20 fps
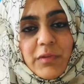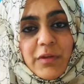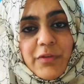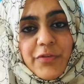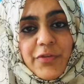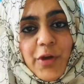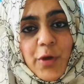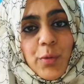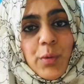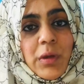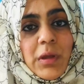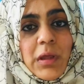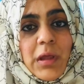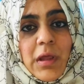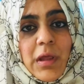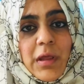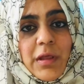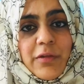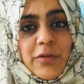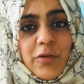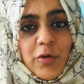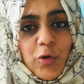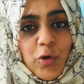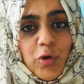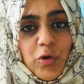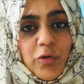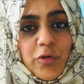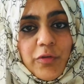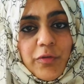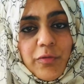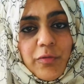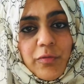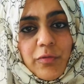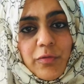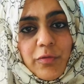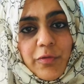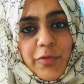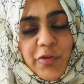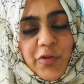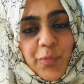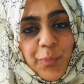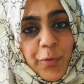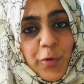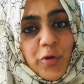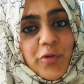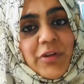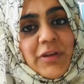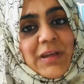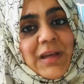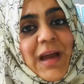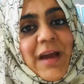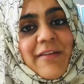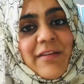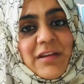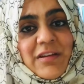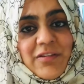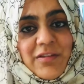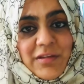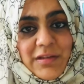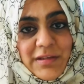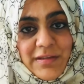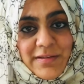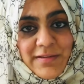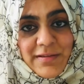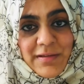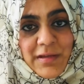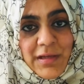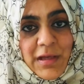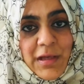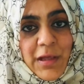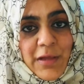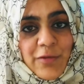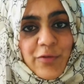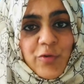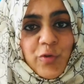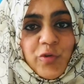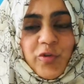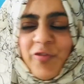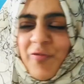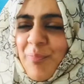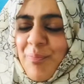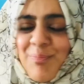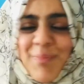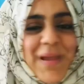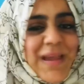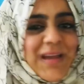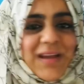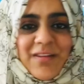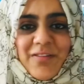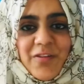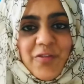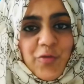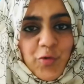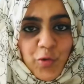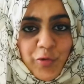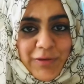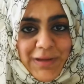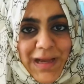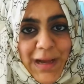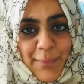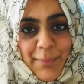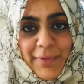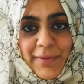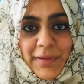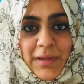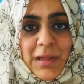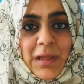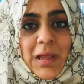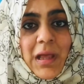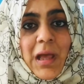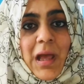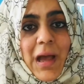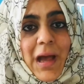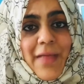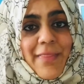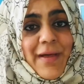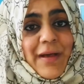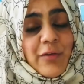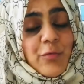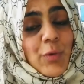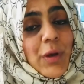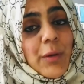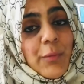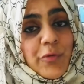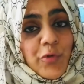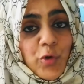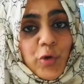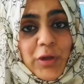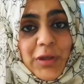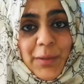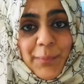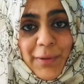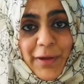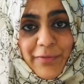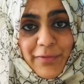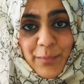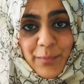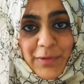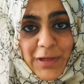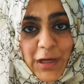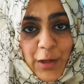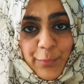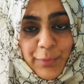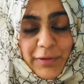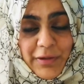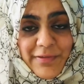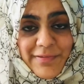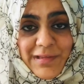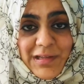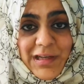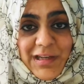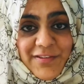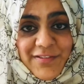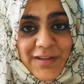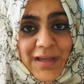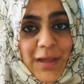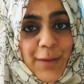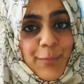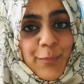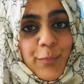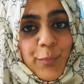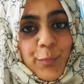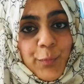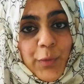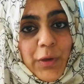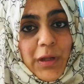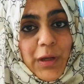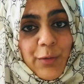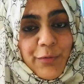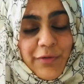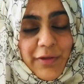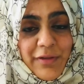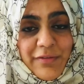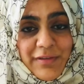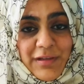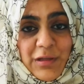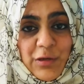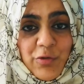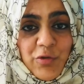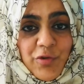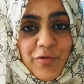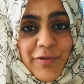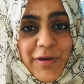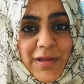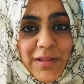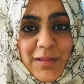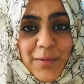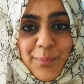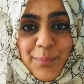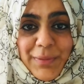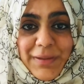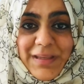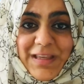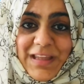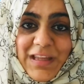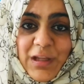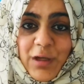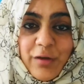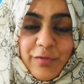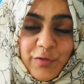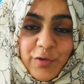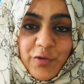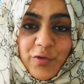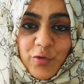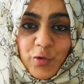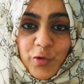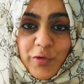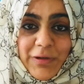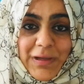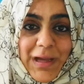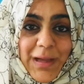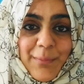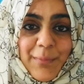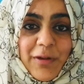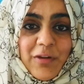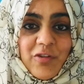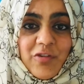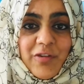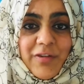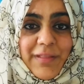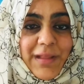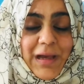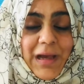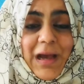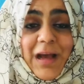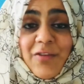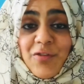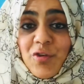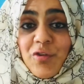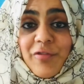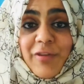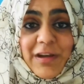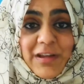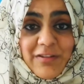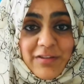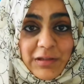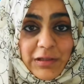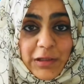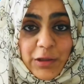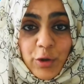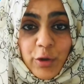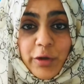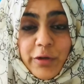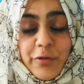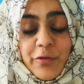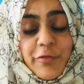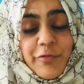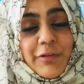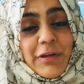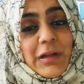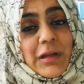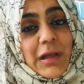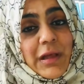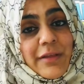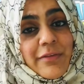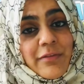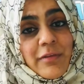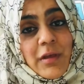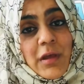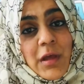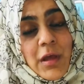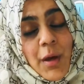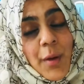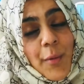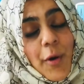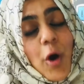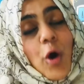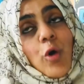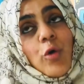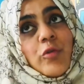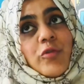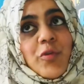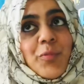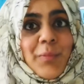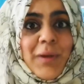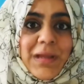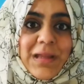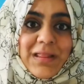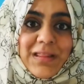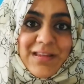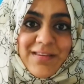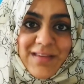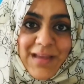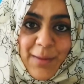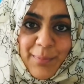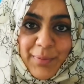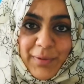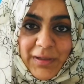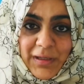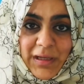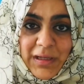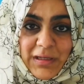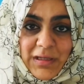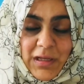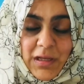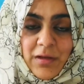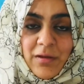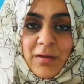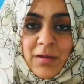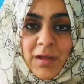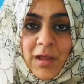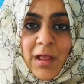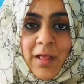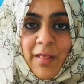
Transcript: So the supporting characters sort of make the story happen. And that's why we're talking about them now, because last time when I was asking you to write the beginning of your story, I mentioned that as you're writing it, you're going to realize, oh, to make this happen, I need